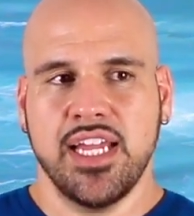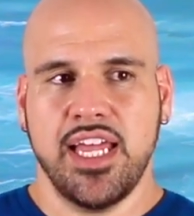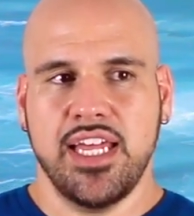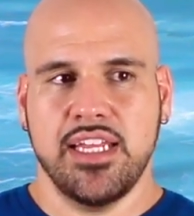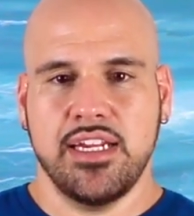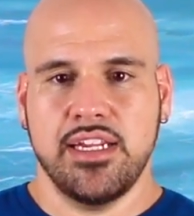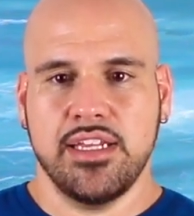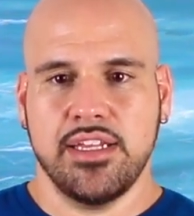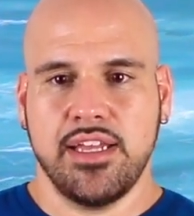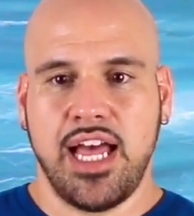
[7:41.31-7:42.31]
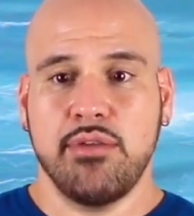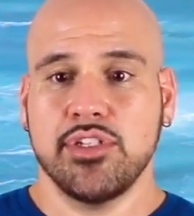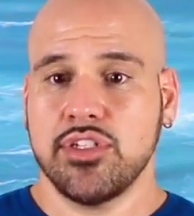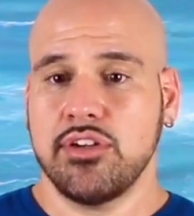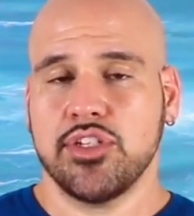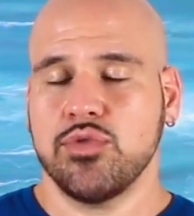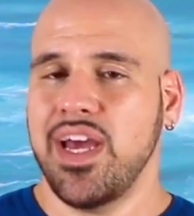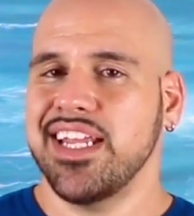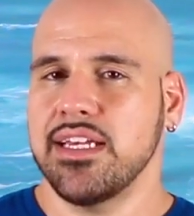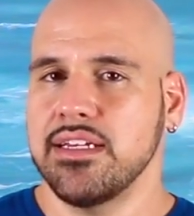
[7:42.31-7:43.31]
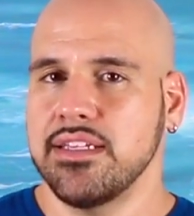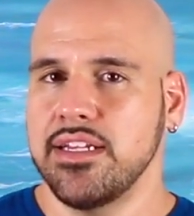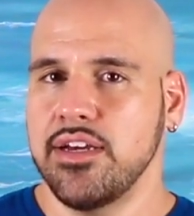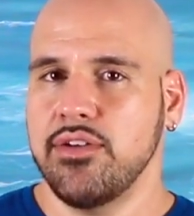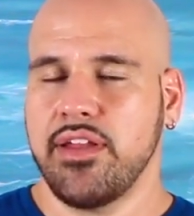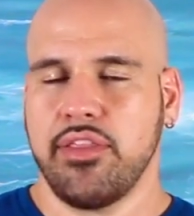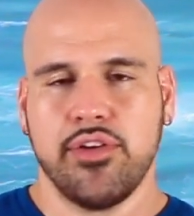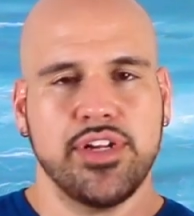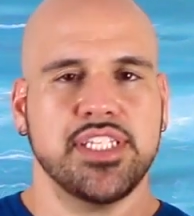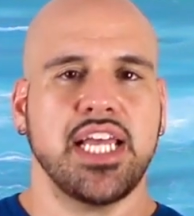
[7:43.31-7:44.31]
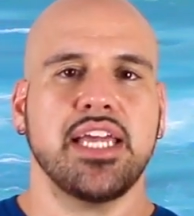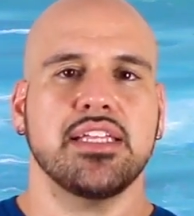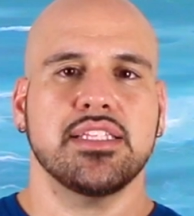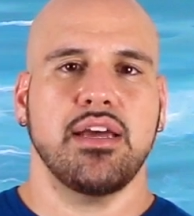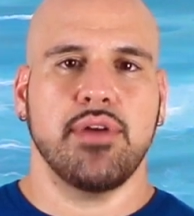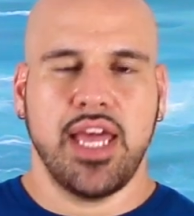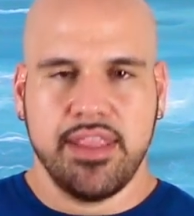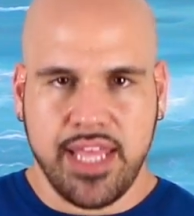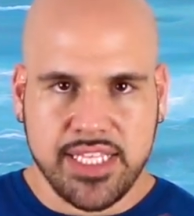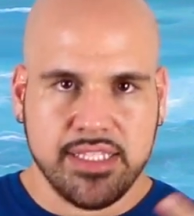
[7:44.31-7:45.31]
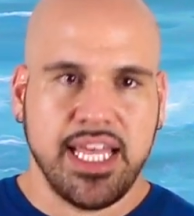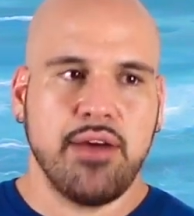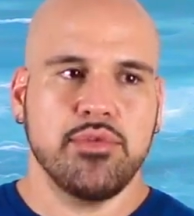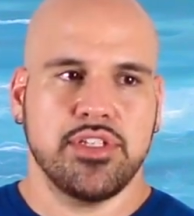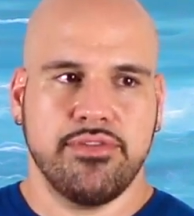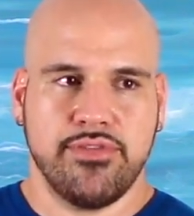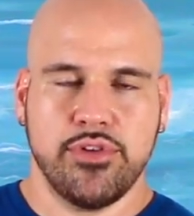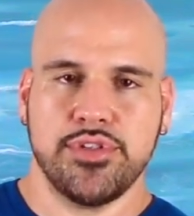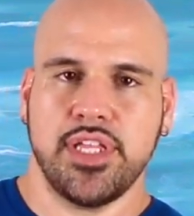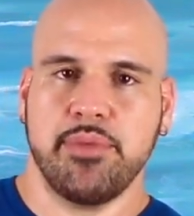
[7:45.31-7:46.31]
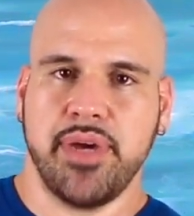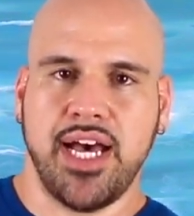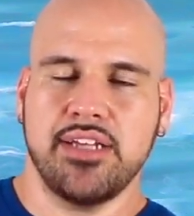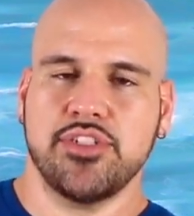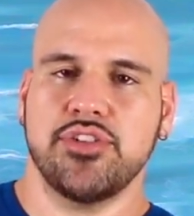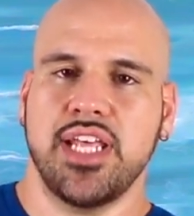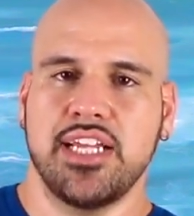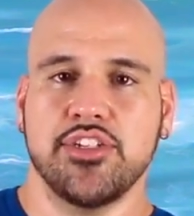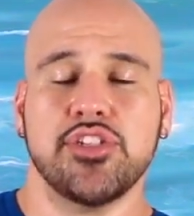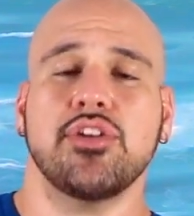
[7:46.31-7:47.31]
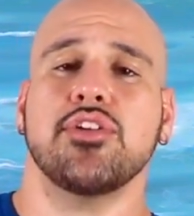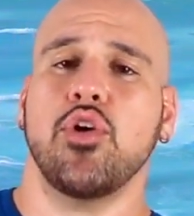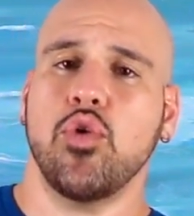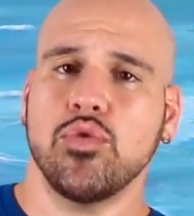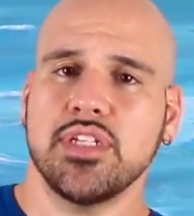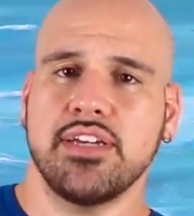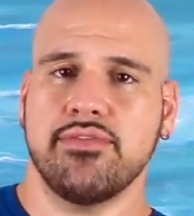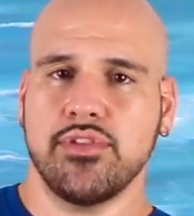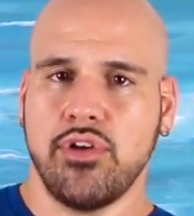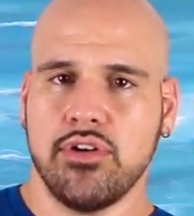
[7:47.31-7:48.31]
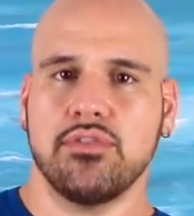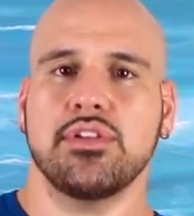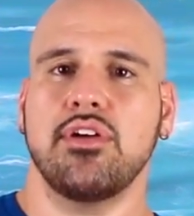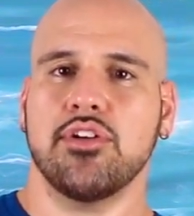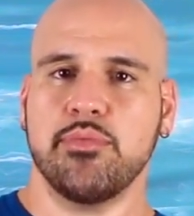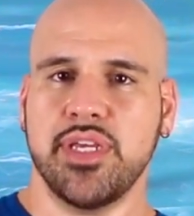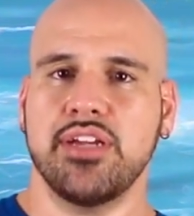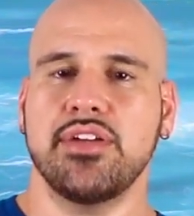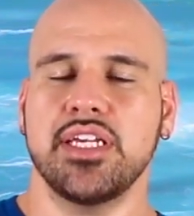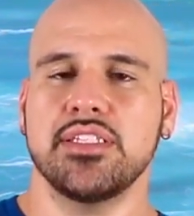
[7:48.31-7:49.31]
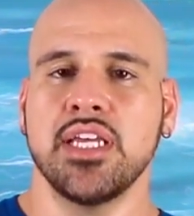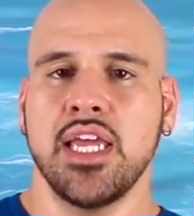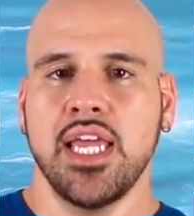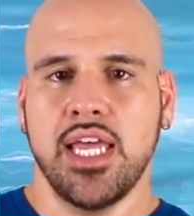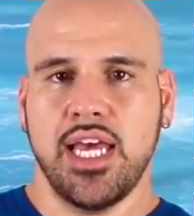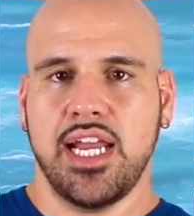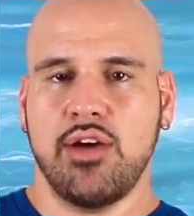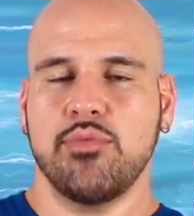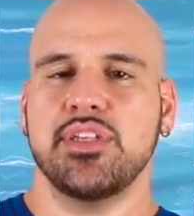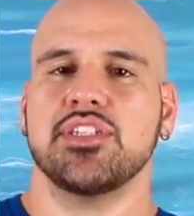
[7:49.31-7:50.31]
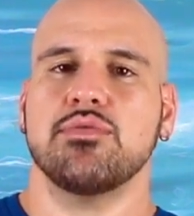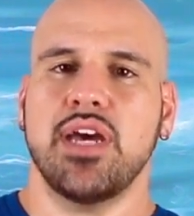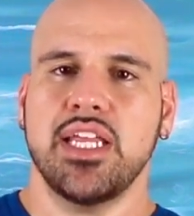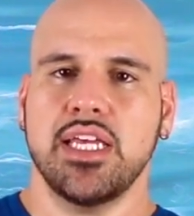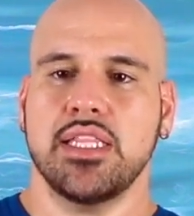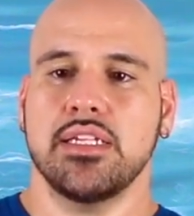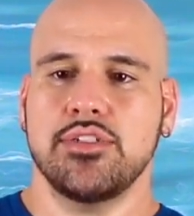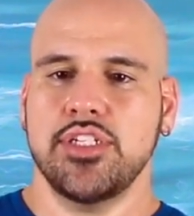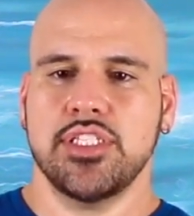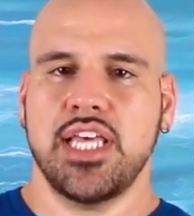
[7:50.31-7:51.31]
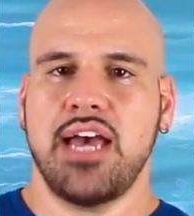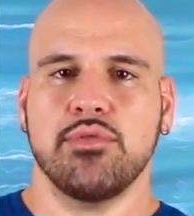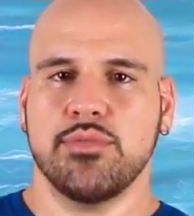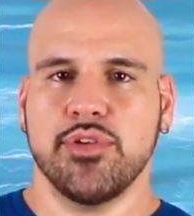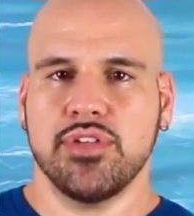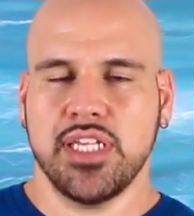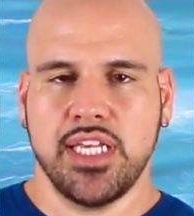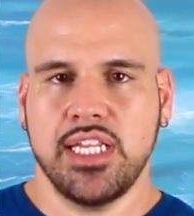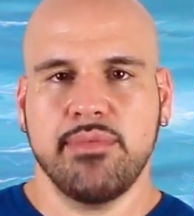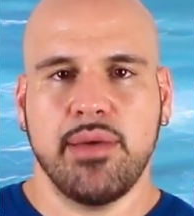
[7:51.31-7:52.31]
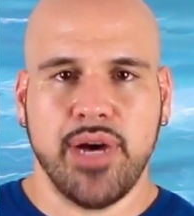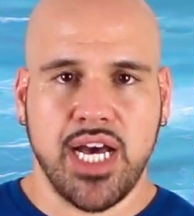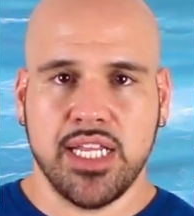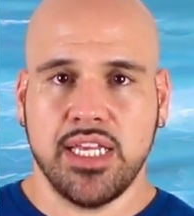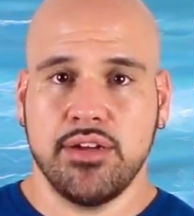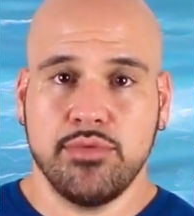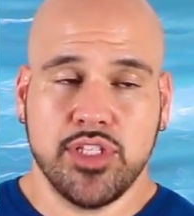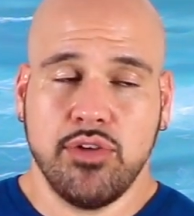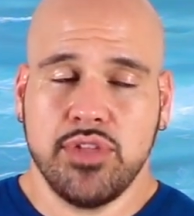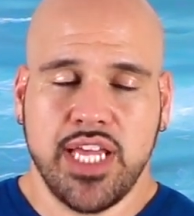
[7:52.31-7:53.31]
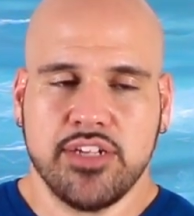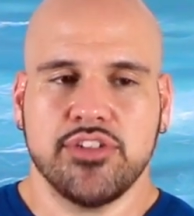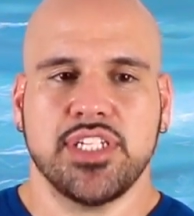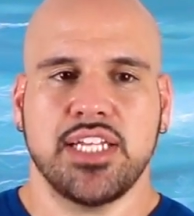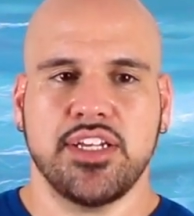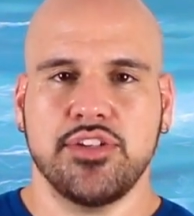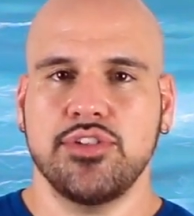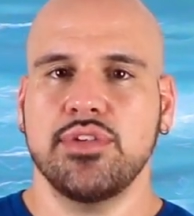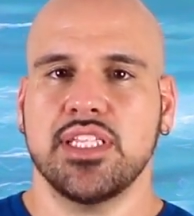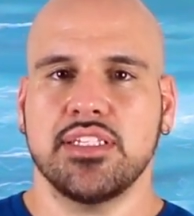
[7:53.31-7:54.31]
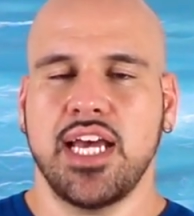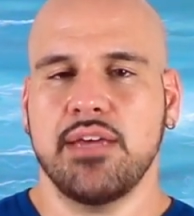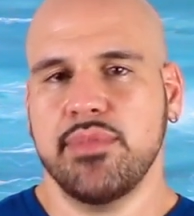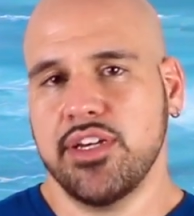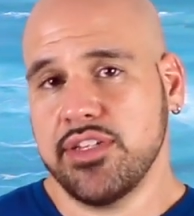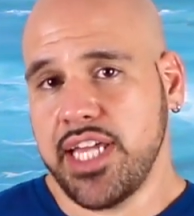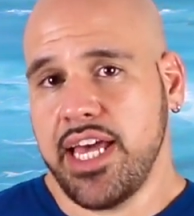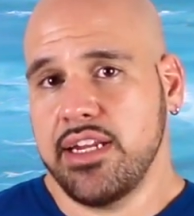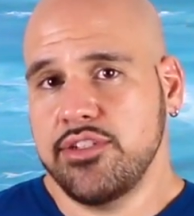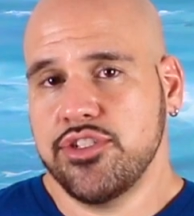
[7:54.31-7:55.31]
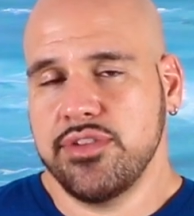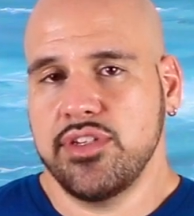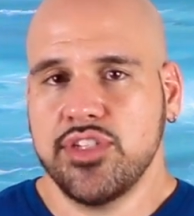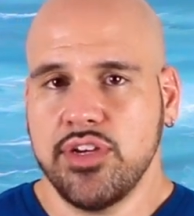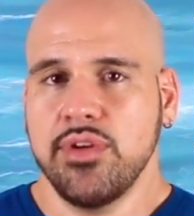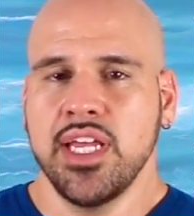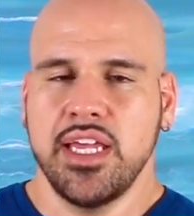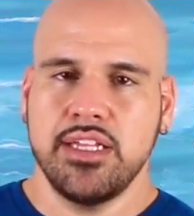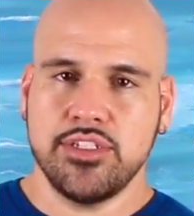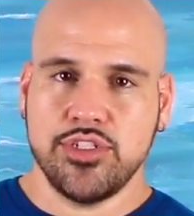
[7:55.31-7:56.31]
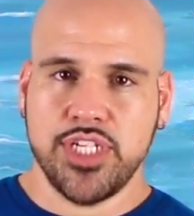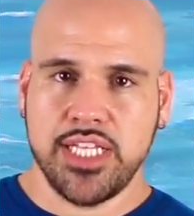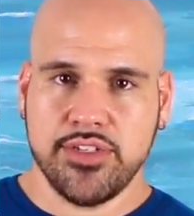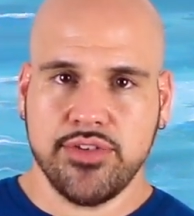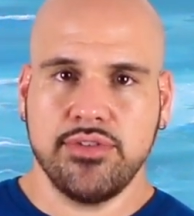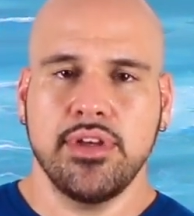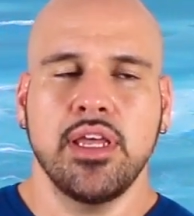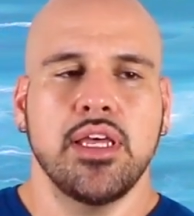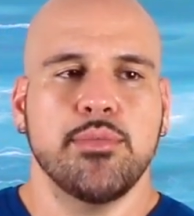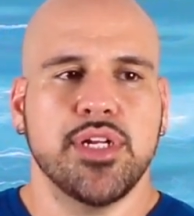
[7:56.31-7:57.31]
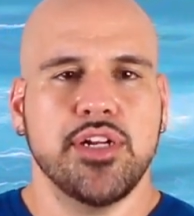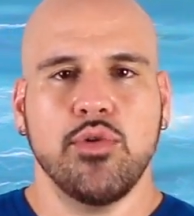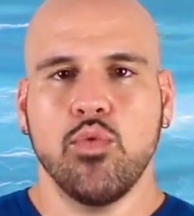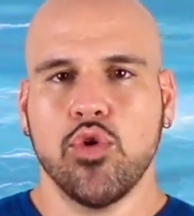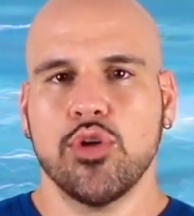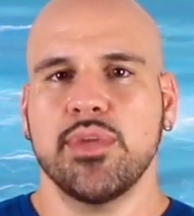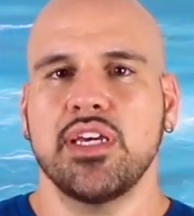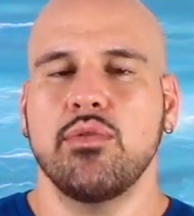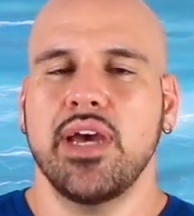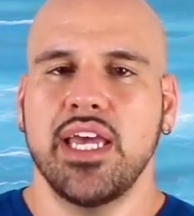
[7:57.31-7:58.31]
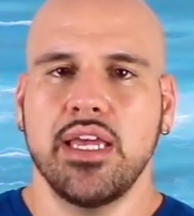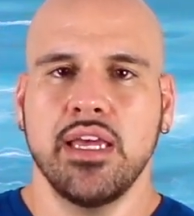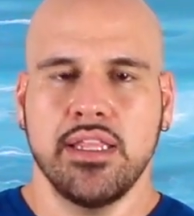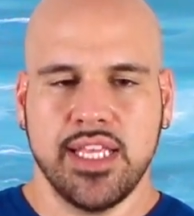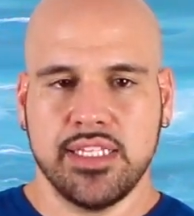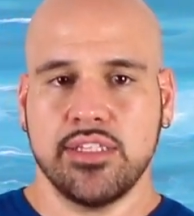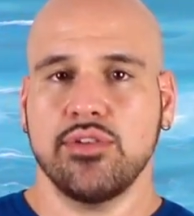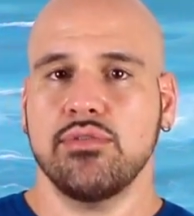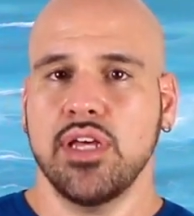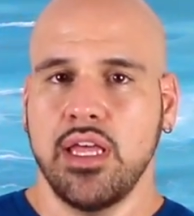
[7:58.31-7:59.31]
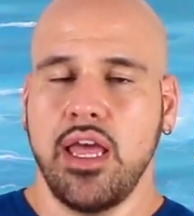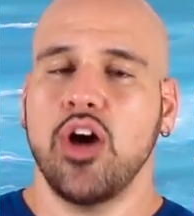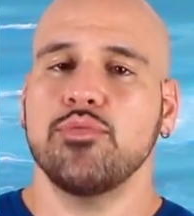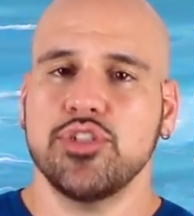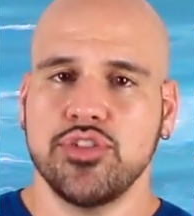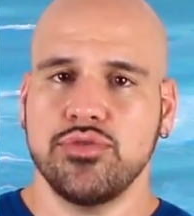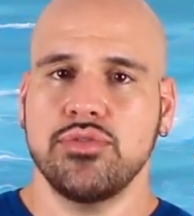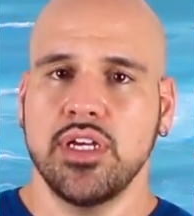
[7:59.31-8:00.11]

And I would start sweating, in 30 seconds. And that was the first posture that I just started holding for longer and longer periods. And I would be sweating, and just that was building heat in my body. And it was the only exercise I could do at the time because I had injuries. So it's gentle, but in a warming way that still helps you.